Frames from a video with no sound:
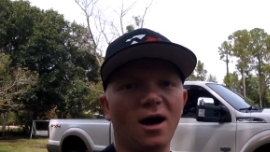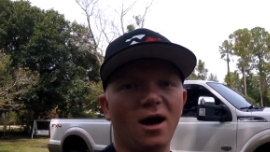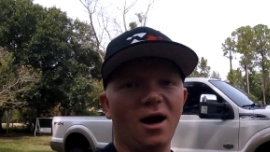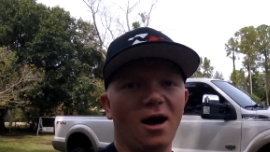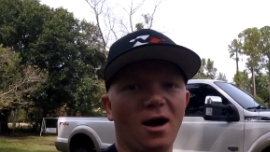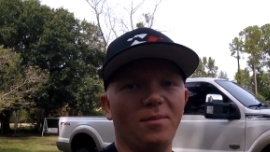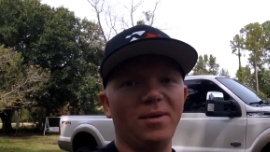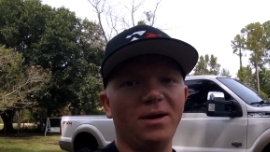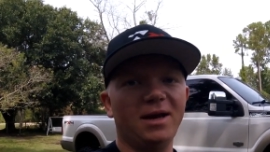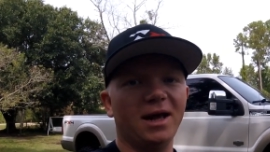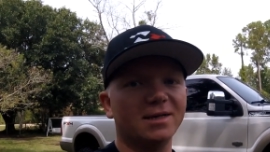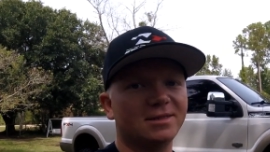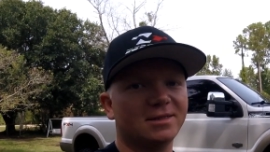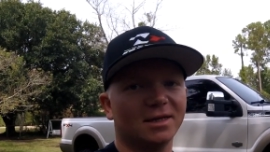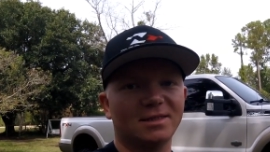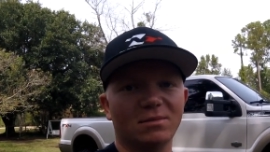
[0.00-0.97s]

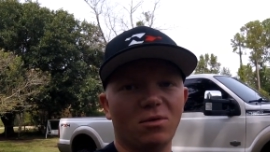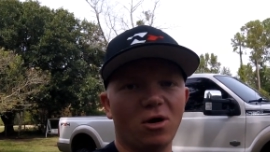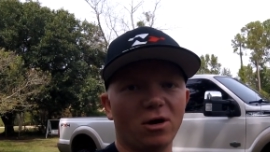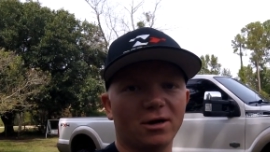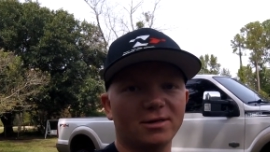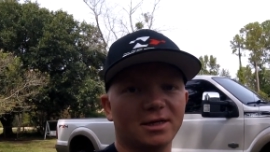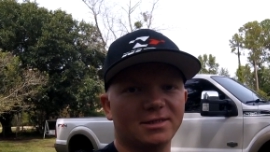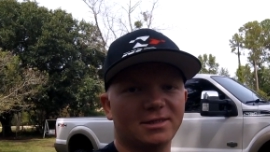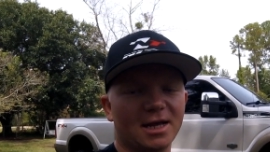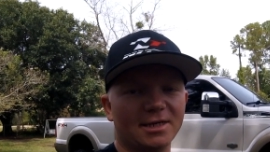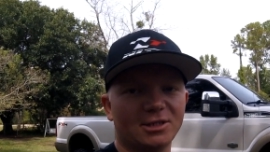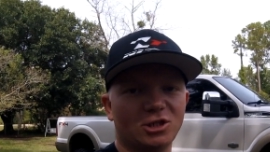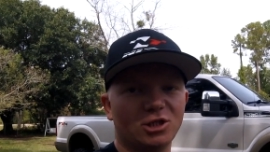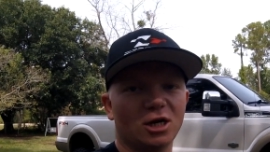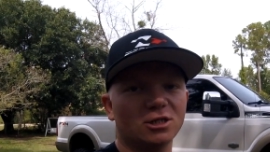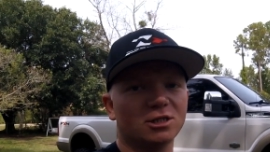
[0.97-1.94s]
BDS doesn't market this
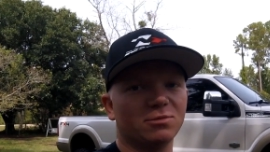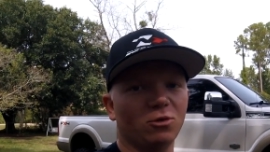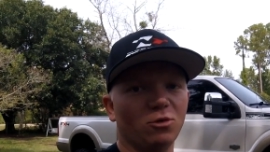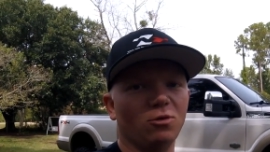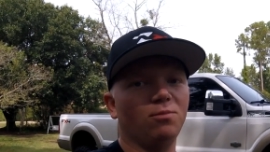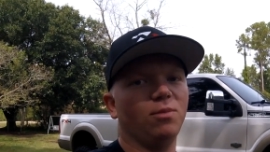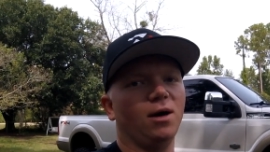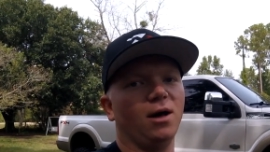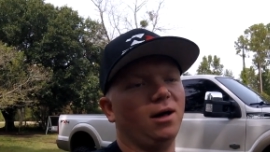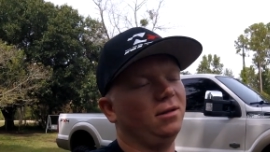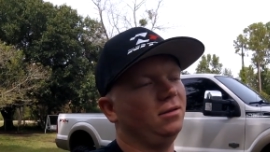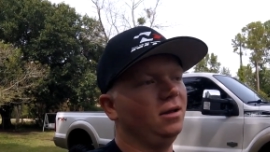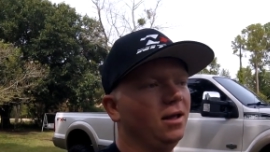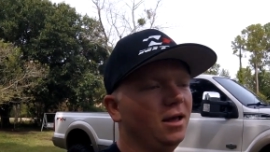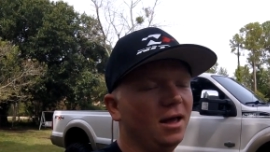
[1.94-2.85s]
as adjustable, but